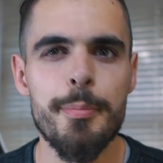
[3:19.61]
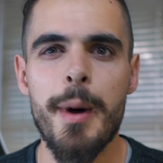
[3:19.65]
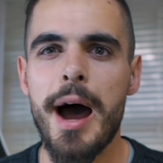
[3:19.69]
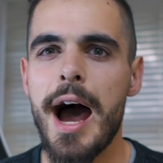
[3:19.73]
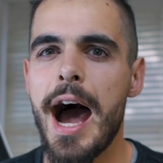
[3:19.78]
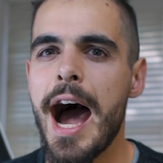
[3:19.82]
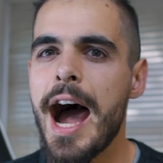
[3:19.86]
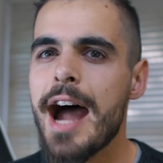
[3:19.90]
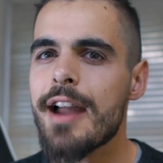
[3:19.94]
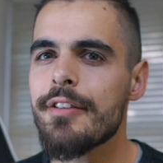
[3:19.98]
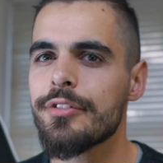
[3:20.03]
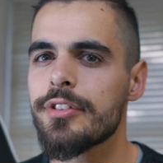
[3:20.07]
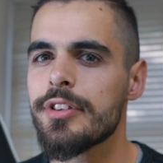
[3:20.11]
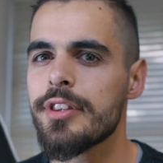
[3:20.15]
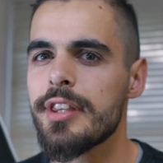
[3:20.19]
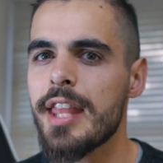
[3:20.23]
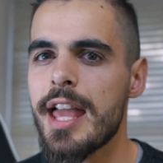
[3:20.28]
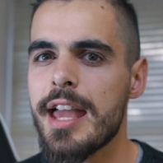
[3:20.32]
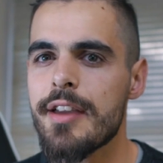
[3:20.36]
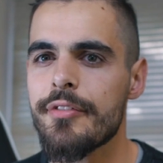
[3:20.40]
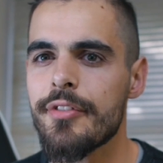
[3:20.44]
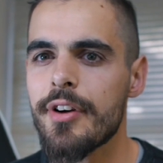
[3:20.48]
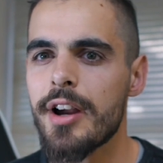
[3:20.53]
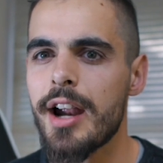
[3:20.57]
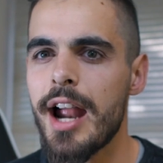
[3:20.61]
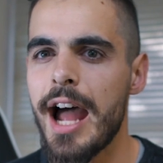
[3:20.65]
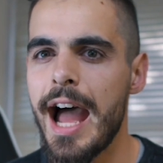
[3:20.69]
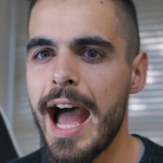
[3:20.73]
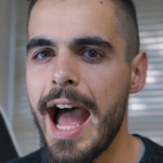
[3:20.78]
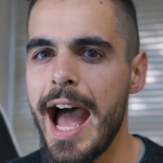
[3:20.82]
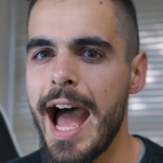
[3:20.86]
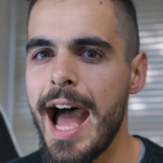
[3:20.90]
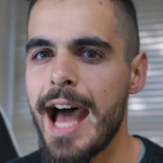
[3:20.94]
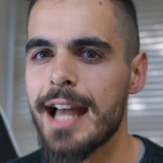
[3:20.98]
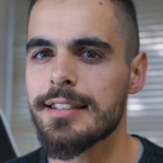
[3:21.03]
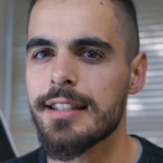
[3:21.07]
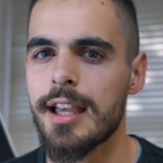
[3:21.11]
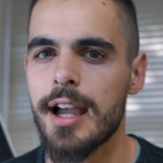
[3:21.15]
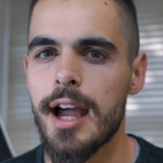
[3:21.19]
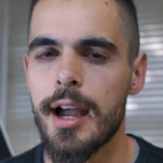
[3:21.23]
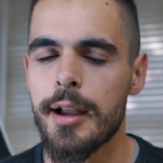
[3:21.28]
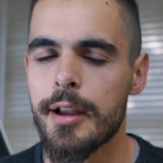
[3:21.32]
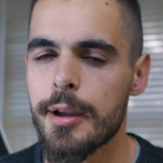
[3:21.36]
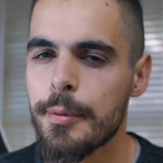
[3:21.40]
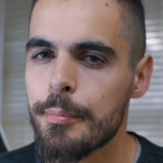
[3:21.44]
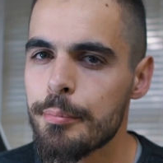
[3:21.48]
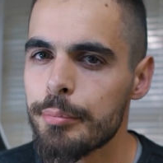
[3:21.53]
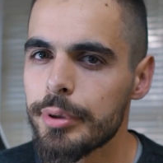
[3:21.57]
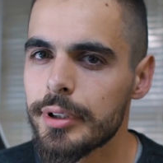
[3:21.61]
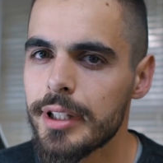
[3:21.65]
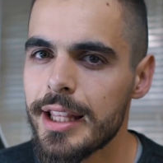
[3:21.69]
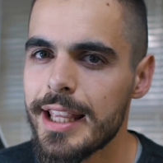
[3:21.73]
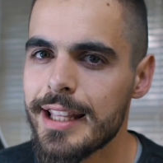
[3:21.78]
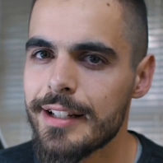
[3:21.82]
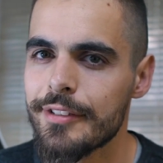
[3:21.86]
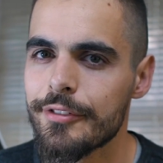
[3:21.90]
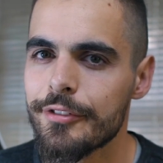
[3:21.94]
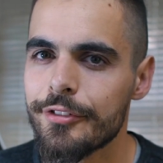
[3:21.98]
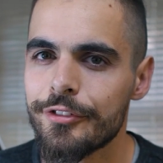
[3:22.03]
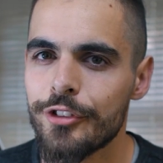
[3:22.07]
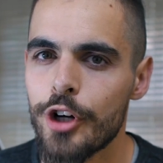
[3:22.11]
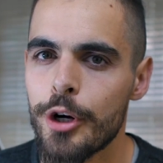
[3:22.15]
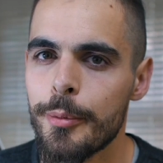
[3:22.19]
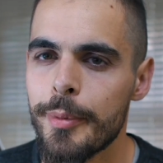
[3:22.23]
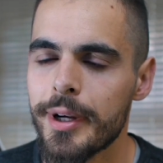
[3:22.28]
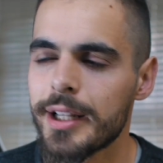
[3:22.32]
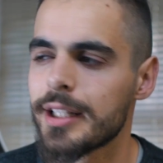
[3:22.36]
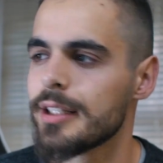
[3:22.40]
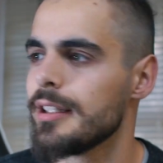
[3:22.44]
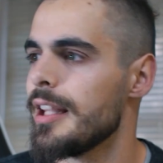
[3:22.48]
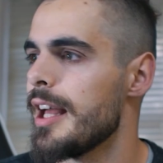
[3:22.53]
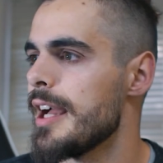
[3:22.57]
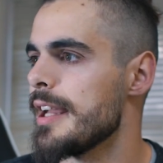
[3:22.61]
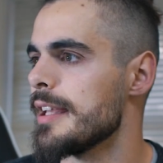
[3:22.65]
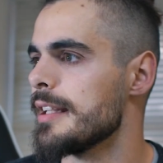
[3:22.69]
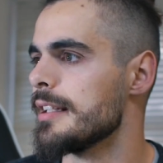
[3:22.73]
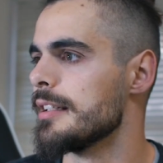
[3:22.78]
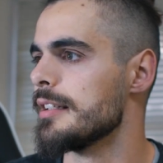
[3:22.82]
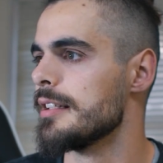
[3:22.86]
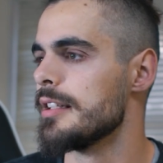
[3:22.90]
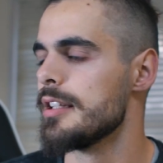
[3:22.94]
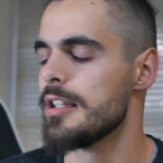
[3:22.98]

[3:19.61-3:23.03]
but I've never had a complaint from a client.